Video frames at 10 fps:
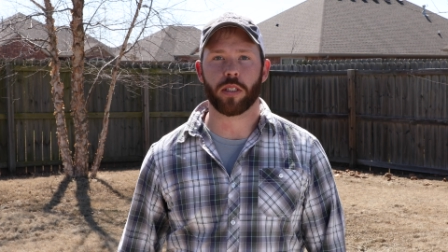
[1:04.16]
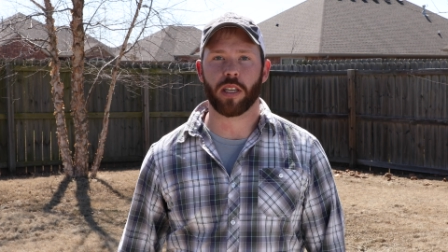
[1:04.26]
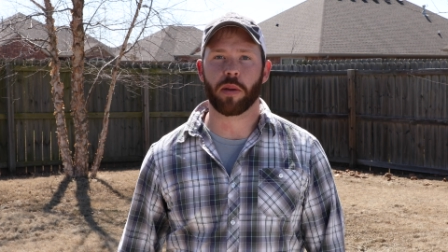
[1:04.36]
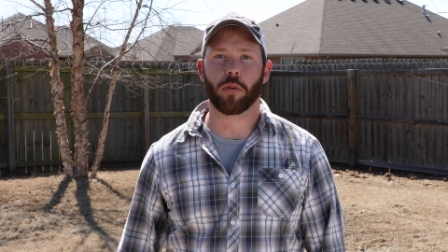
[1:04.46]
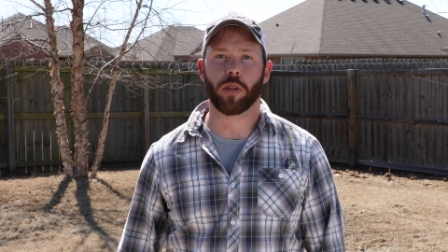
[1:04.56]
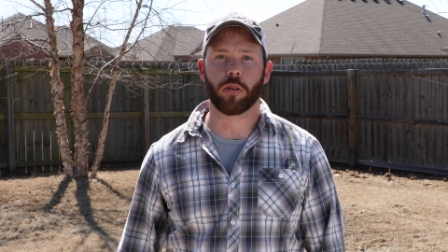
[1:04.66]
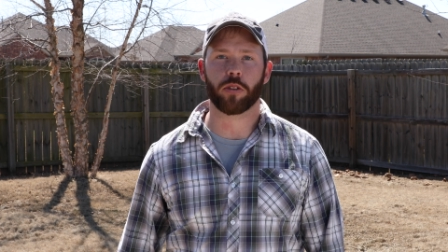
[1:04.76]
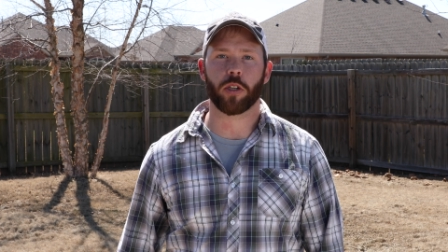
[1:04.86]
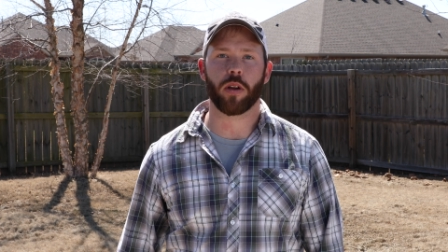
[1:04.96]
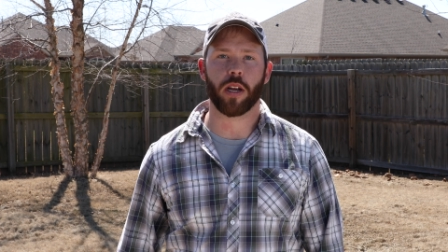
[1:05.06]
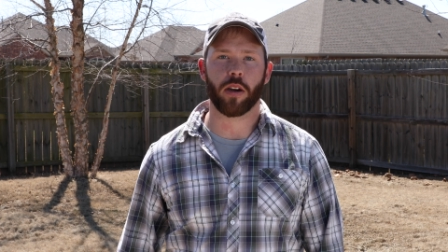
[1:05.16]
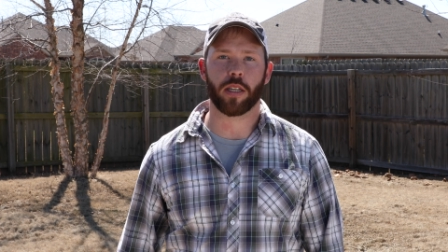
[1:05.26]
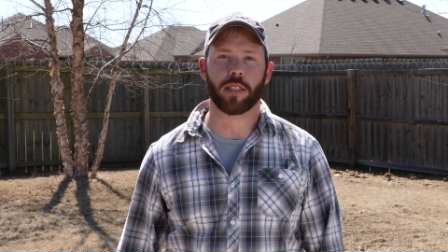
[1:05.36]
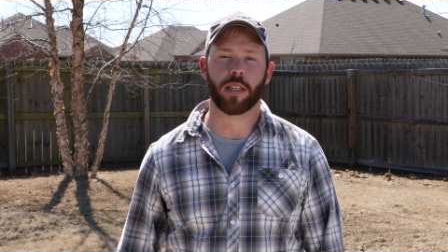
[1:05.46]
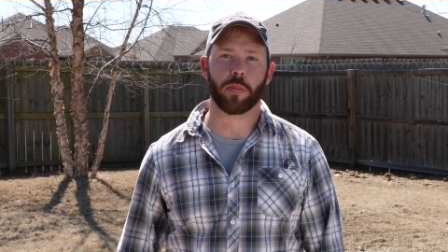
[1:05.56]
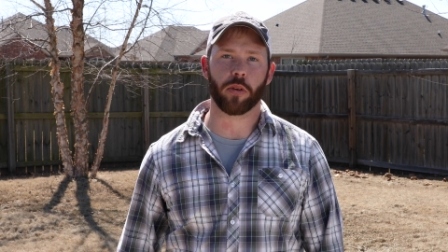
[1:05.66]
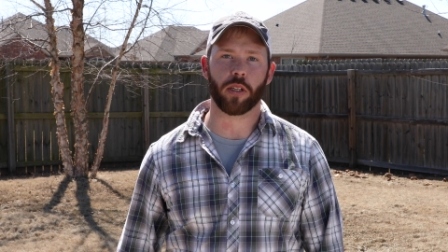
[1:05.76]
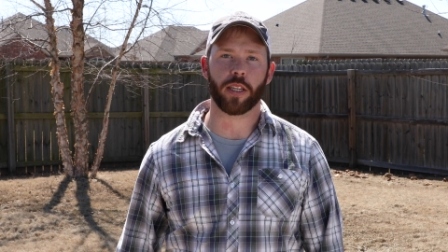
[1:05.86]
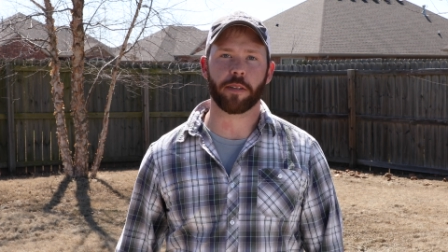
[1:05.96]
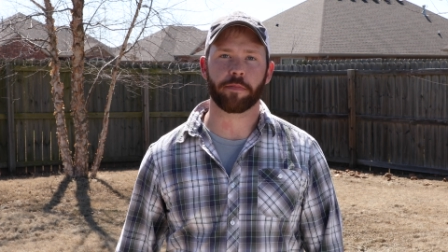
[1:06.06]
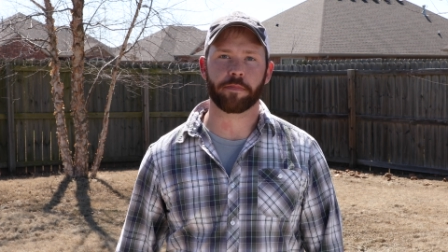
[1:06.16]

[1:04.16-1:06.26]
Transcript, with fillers: would sample those two areas separately.